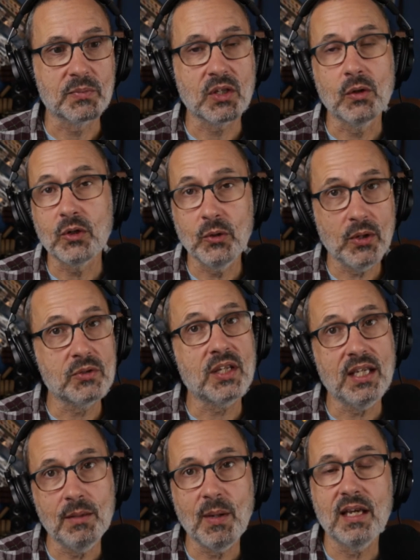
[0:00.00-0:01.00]
So kudos to
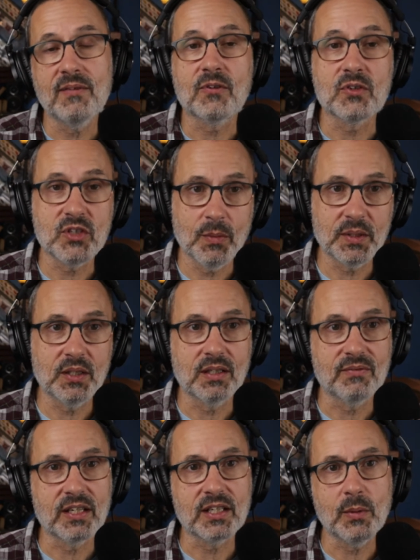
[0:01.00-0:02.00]
eBay for jumping on it
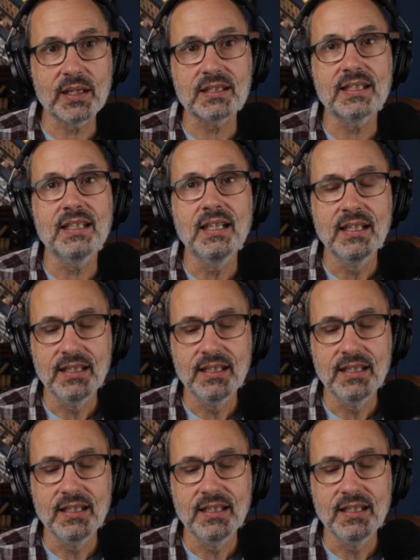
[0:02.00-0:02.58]
very quickly